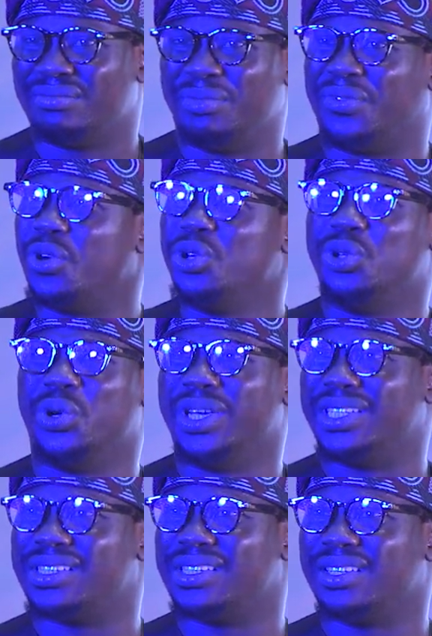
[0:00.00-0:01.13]
before you know
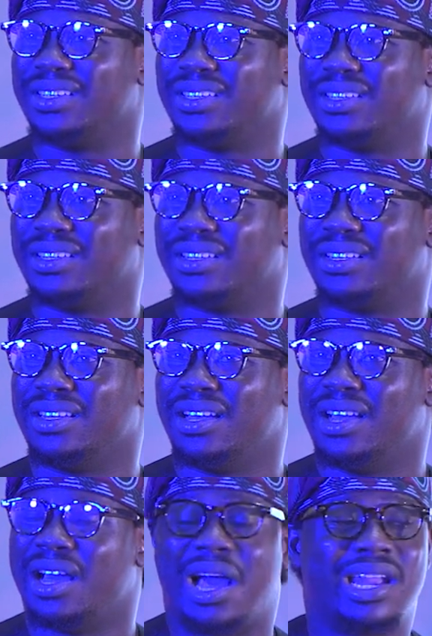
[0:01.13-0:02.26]
it.
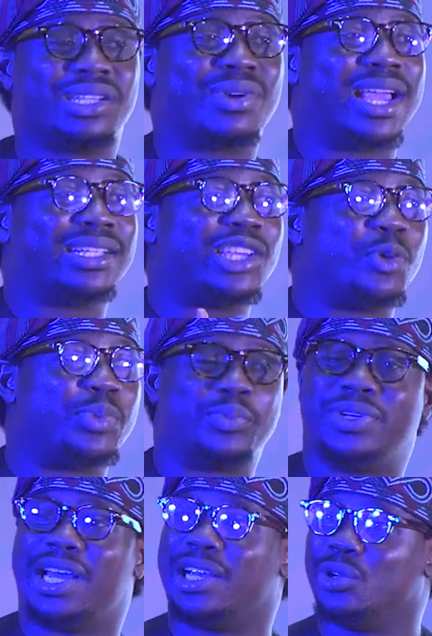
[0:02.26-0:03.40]
And that's why I tell
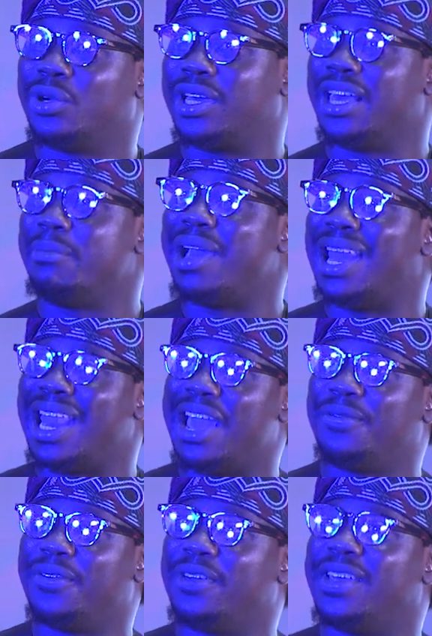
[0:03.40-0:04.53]
people that, look, in my
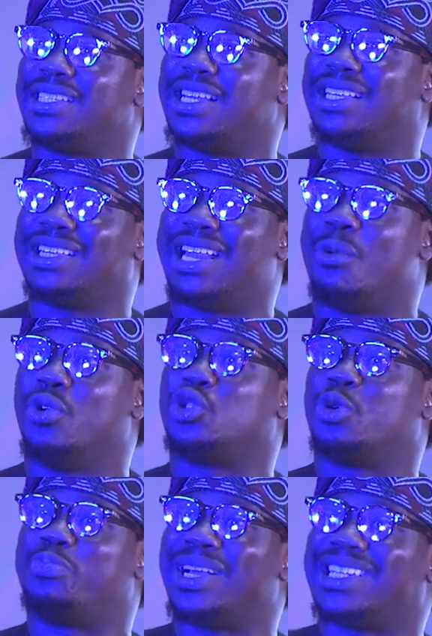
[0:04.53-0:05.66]
life, if there's anything I want
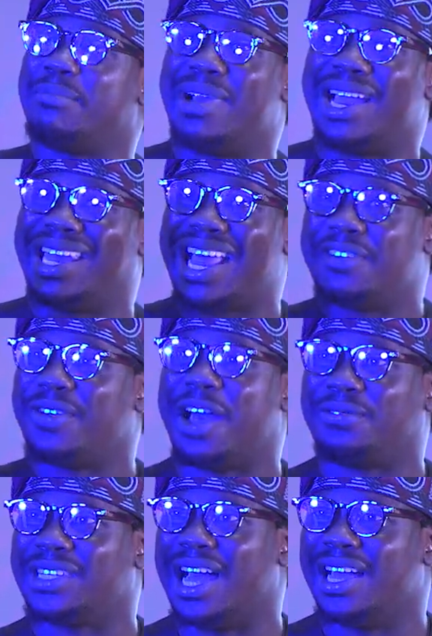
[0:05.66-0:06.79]
to pattern my life
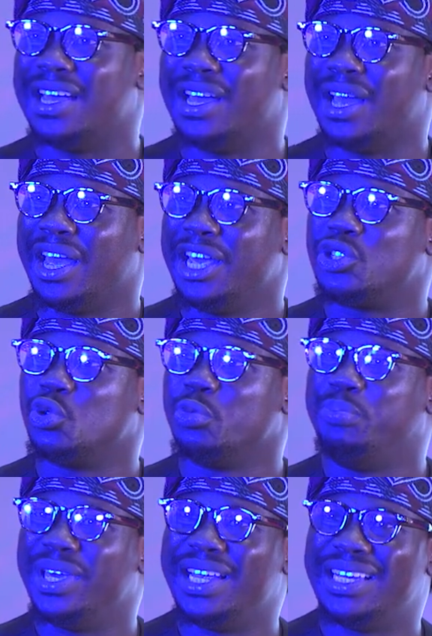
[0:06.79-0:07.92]
after, is to
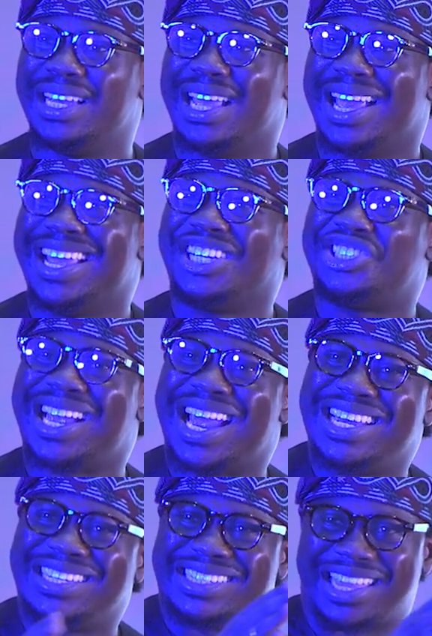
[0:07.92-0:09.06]
being a
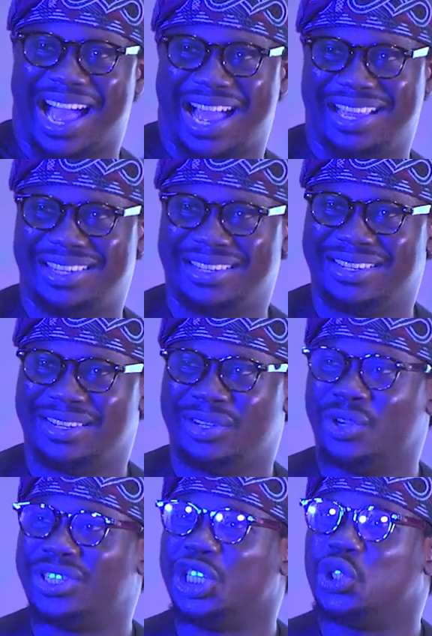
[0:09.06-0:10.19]
shining star,
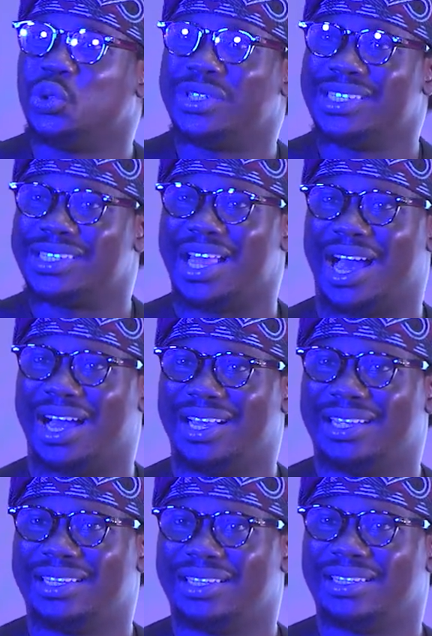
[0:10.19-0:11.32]
not a shooting star.
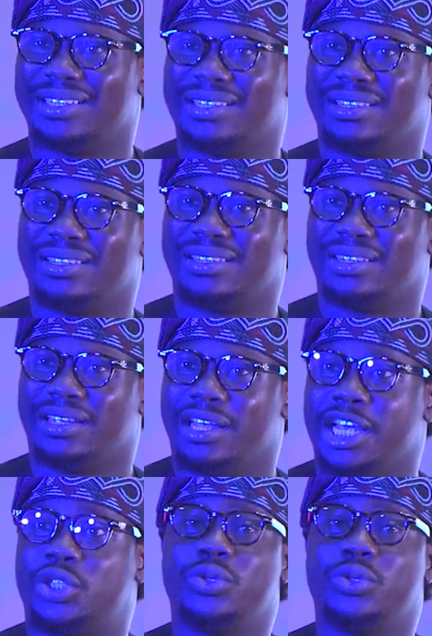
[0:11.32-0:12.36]
A